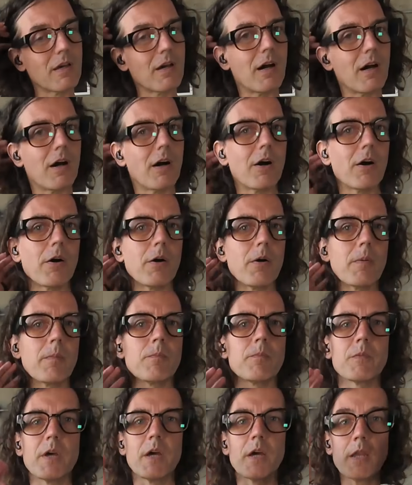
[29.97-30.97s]

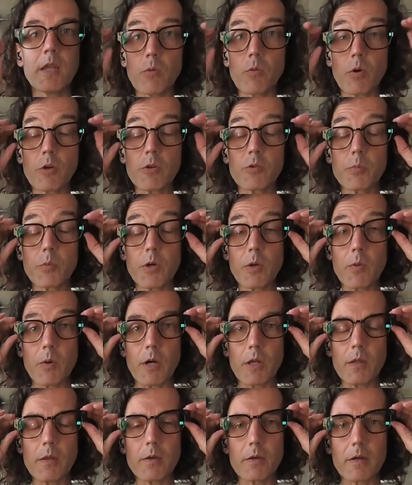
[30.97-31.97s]
And it works pretty
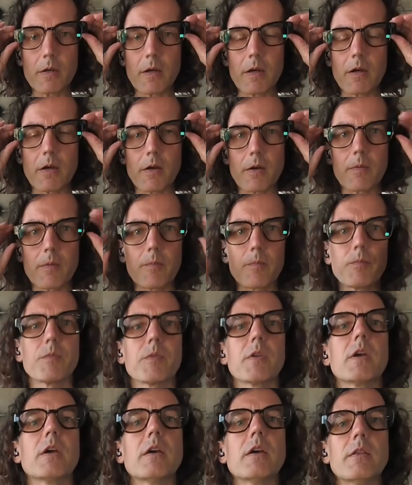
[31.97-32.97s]
well.
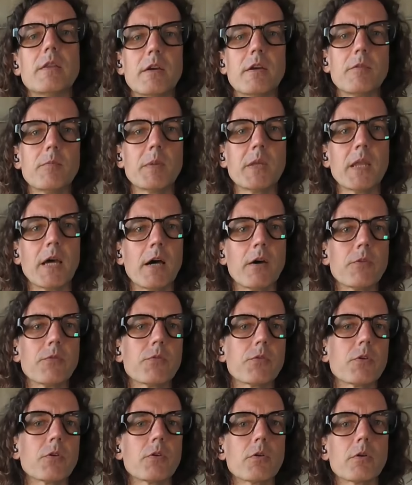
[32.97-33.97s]
They've been out
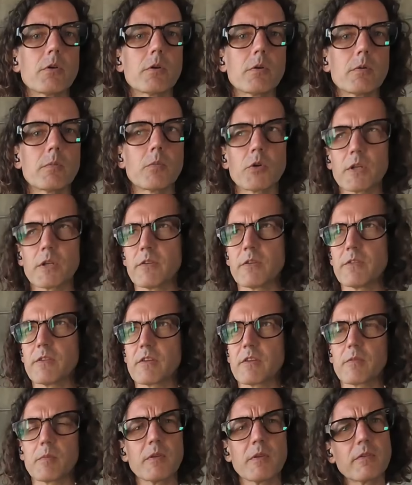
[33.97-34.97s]
for more than
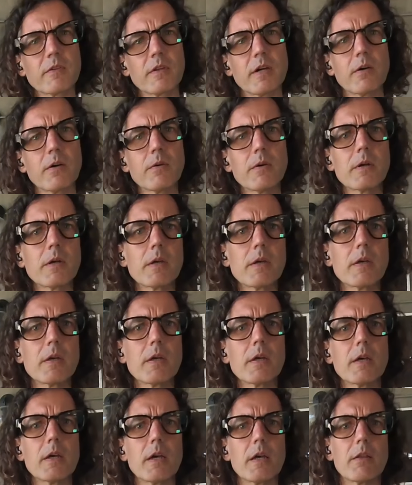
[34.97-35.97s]
6 months now
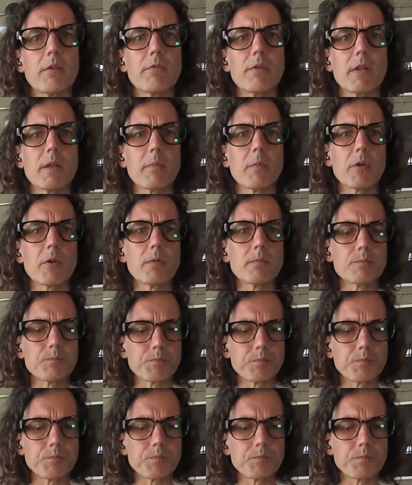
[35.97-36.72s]
and available.